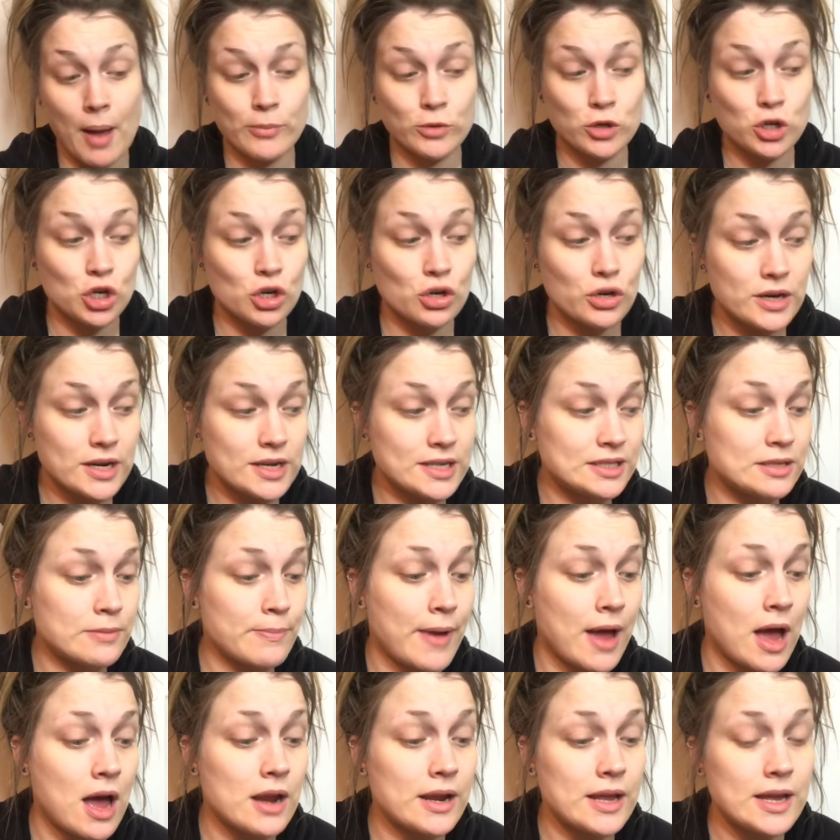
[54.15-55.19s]
I'm curious
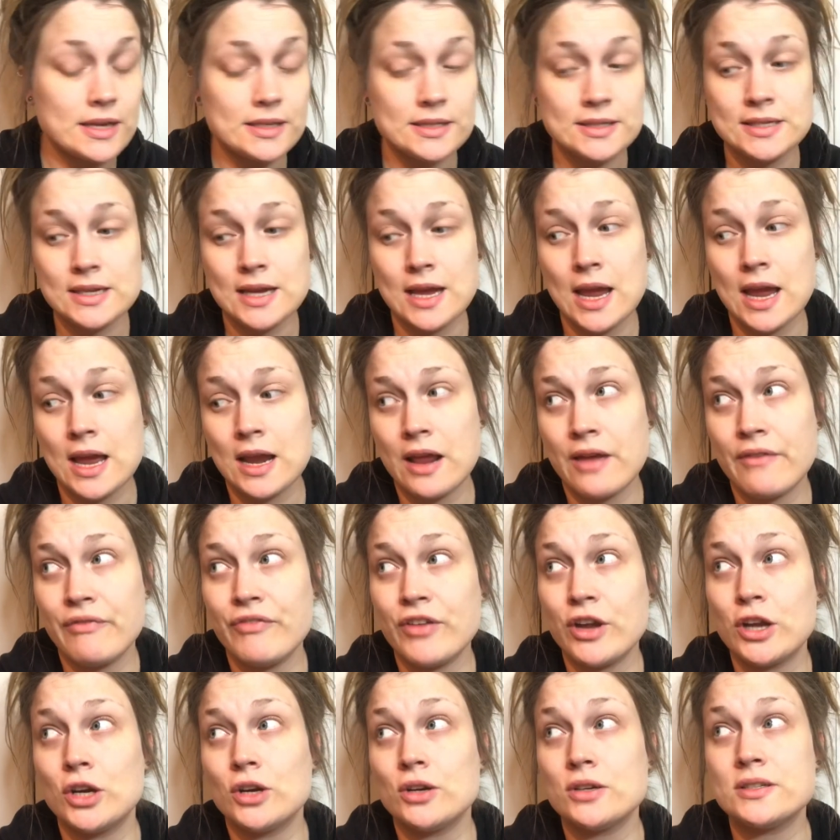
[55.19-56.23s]
about it, and I
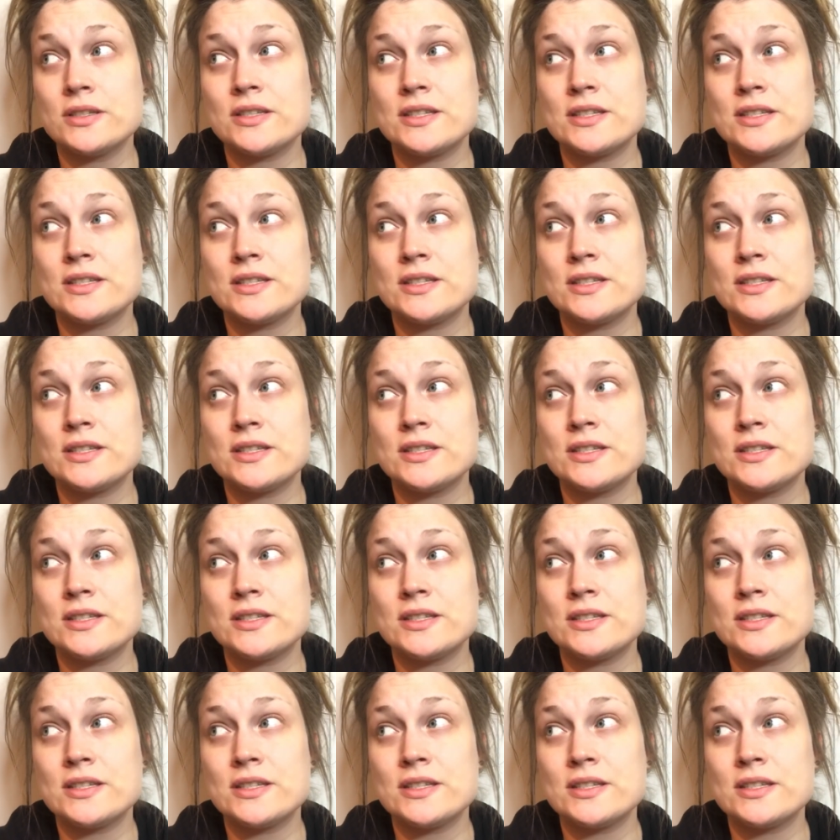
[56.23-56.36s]
figured